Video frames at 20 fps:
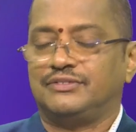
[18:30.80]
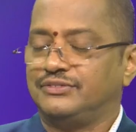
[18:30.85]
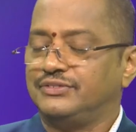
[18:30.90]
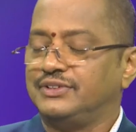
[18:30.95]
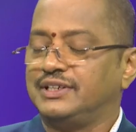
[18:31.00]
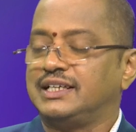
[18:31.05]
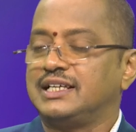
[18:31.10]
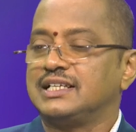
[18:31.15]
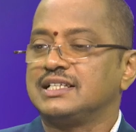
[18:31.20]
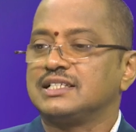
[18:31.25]

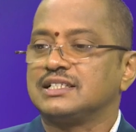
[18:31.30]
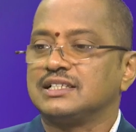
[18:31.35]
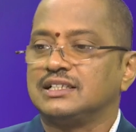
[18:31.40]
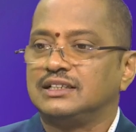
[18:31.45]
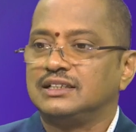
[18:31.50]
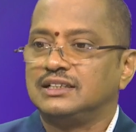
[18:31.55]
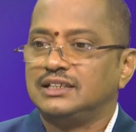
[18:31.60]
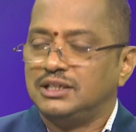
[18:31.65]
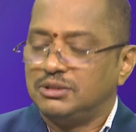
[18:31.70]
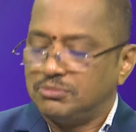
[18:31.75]
various
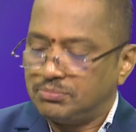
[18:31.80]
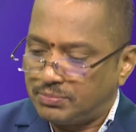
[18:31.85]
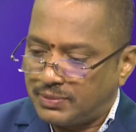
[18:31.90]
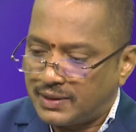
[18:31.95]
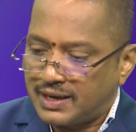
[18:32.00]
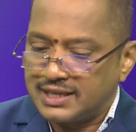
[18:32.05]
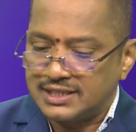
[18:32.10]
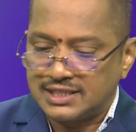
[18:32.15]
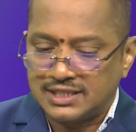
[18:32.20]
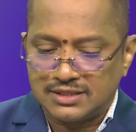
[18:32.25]

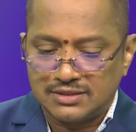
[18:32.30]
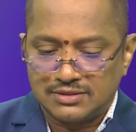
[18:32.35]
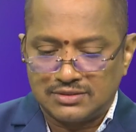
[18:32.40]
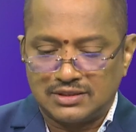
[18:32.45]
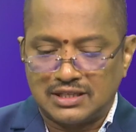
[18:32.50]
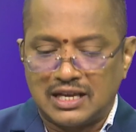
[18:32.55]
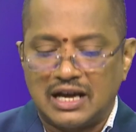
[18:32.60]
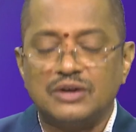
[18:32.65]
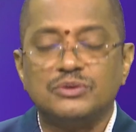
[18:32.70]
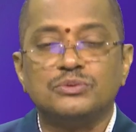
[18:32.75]
parts.
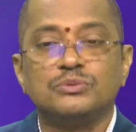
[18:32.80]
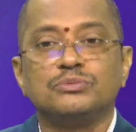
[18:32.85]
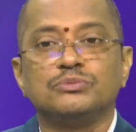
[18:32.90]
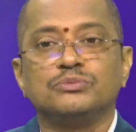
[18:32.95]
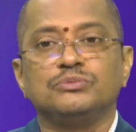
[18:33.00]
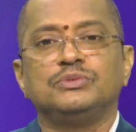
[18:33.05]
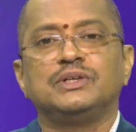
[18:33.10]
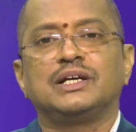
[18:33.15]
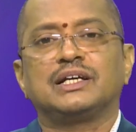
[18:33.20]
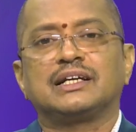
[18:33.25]
Now,
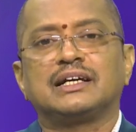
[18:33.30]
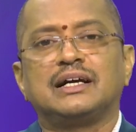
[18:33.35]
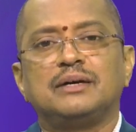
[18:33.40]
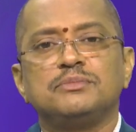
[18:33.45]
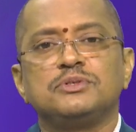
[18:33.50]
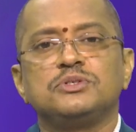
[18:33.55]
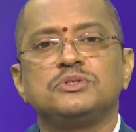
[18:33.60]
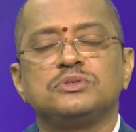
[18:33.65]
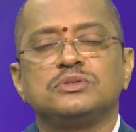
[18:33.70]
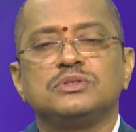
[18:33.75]
we are
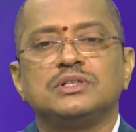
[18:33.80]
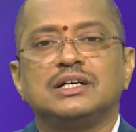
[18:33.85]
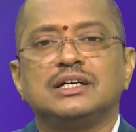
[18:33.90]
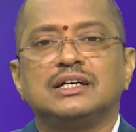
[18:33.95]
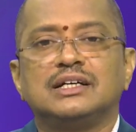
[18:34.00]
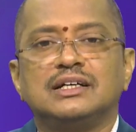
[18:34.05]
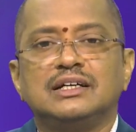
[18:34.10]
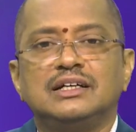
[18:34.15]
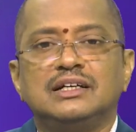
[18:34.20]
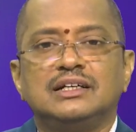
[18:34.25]
coming to
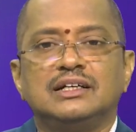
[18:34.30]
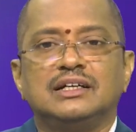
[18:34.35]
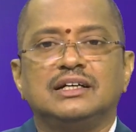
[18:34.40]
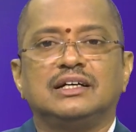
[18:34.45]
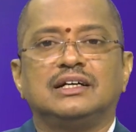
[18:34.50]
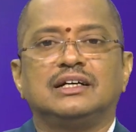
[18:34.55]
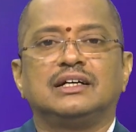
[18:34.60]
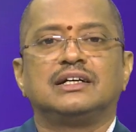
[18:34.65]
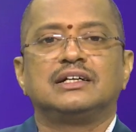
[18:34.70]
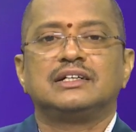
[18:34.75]
the
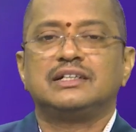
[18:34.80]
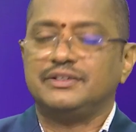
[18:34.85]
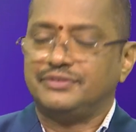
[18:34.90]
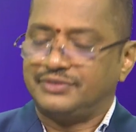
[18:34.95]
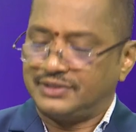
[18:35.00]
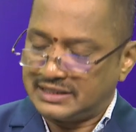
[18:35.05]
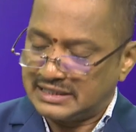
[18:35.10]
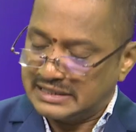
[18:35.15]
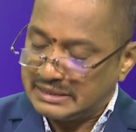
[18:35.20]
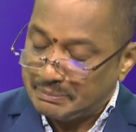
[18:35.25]

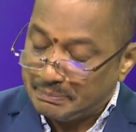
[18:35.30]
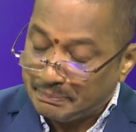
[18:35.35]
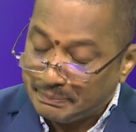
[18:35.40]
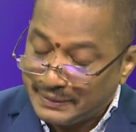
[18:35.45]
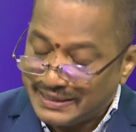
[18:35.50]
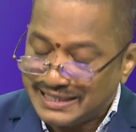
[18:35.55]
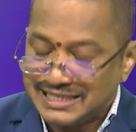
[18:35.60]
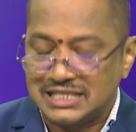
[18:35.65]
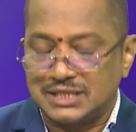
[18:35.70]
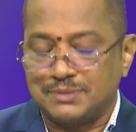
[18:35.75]
different
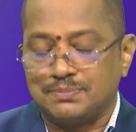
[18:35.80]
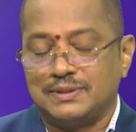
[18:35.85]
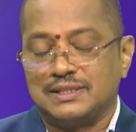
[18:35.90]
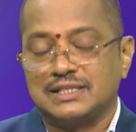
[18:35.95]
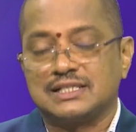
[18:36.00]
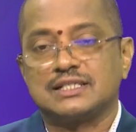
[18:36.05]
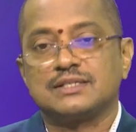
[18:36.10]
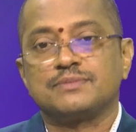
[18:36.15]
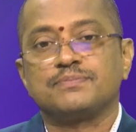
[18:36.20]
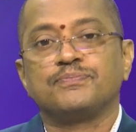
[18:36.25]

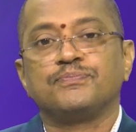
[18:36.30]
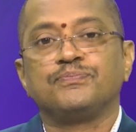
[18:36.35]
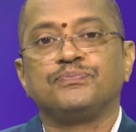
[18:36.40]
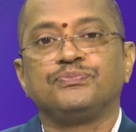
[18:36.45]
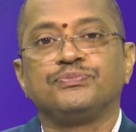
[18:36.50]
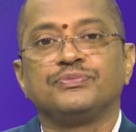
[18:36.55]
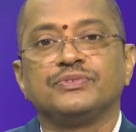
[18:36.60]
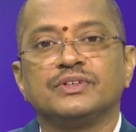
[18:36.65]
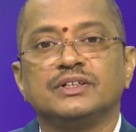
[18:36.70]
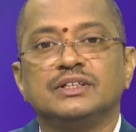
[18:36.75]
principles.
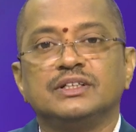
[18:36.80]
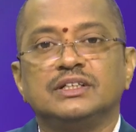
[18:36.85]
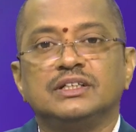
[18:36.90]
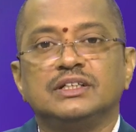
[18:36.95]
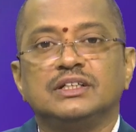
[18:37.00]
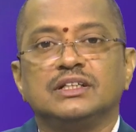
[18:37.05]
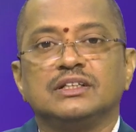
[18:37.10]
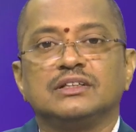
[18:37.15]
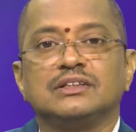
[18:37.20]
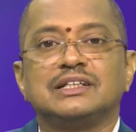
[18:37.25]

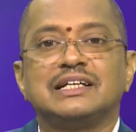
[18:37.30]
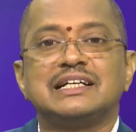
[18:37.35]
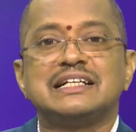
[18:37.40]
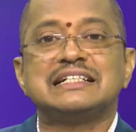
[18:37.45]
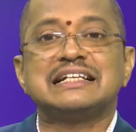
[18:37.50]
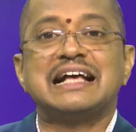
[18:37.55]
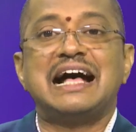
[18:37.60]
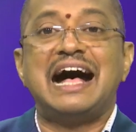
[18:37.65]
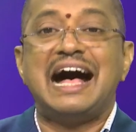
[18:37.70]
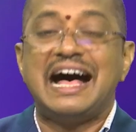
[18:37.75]
That
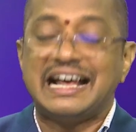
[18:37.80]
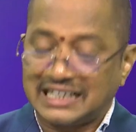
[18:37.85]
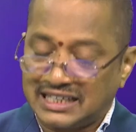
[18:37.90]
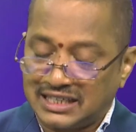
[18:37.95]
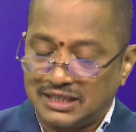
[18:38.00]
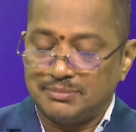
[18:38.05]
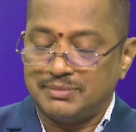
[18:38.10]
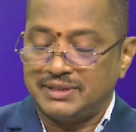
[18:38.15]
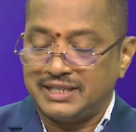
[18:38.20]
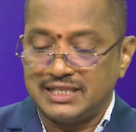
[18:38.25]
is
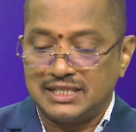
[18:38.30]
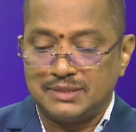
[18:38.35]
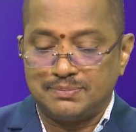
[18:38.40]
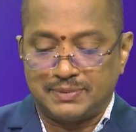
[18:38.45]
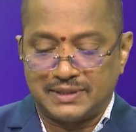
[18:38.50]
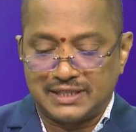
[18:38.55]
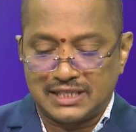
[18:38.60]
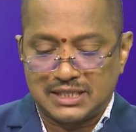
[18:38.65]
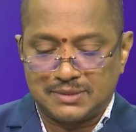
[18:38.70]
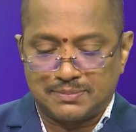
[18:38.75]
Archimedes'
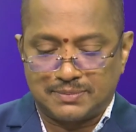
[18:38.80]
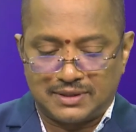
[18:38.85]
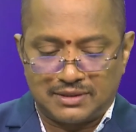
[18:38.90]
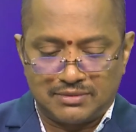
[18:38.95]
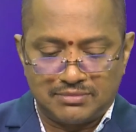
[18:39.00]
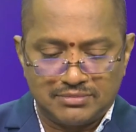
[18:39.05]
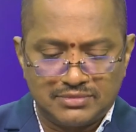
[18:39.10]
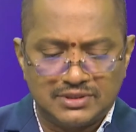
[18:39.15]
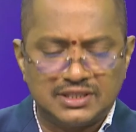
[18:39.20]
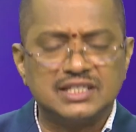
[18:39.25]
principle.
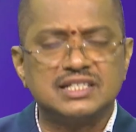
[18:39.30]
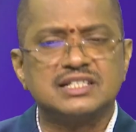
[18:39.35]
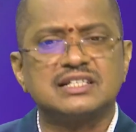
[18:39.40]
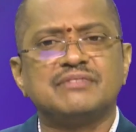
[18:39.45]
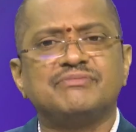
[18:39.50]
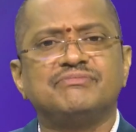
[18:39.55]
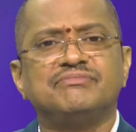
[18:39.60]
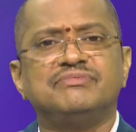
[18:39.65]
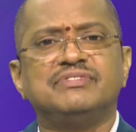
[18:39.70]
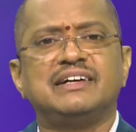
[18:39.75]
This is a
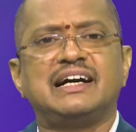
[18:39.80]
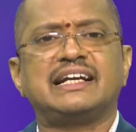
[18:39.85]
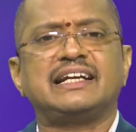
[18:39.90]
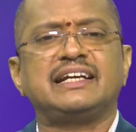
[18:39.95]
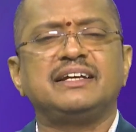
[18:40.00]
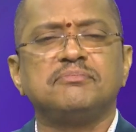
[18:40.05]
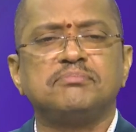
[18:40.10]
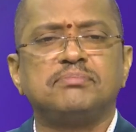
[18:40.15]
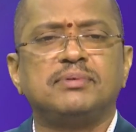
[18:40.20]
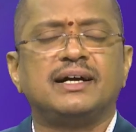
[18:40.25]

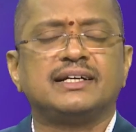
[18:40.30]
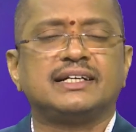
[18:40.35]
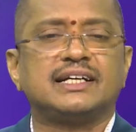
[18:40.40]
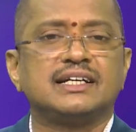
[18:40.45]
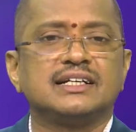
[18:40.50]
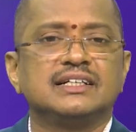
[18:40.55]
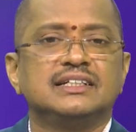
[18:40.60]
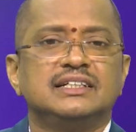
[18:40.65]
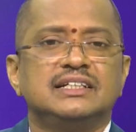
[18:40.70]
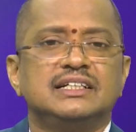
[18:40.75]
very
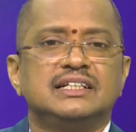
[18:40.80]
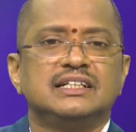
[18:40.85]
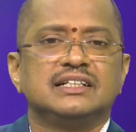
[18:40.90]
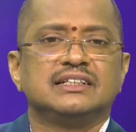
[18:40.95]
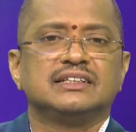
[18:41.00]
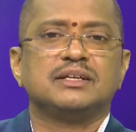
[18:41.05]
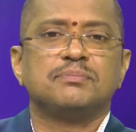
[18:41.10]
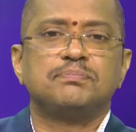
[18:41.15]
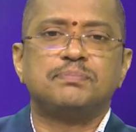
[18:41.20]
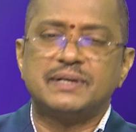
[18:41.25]
important.
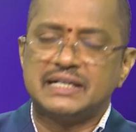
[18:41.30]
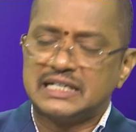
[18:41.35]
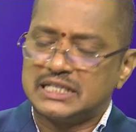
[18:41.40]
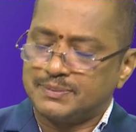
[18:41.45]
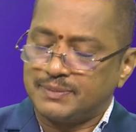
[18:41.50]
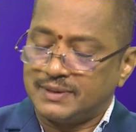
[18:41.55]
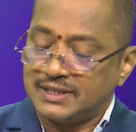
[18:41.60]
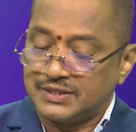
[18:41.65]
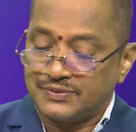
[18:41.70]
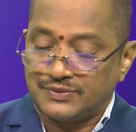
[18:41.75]
The
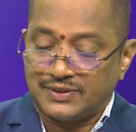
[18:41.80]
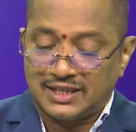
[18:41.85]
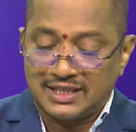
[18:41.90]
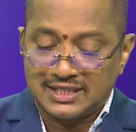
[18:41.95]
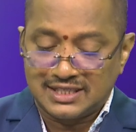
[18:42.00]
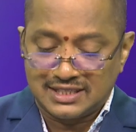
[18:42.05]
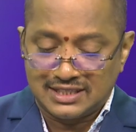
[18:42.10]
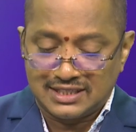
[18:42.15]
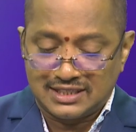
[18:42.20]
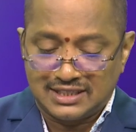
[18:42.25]
principles
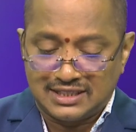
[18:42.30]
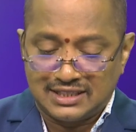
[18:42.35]
was